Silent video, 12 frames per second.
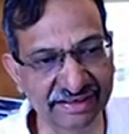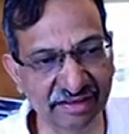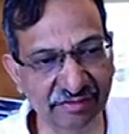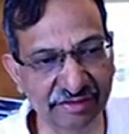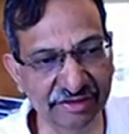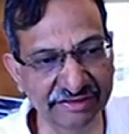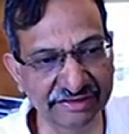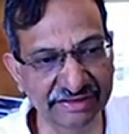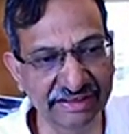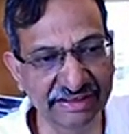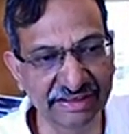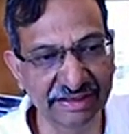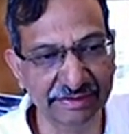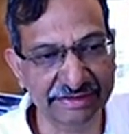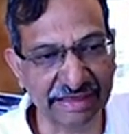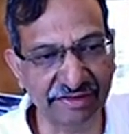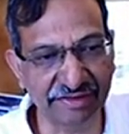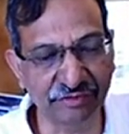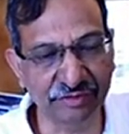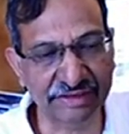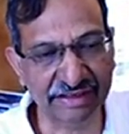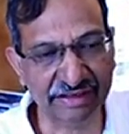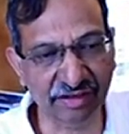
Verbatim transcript: They converged telephone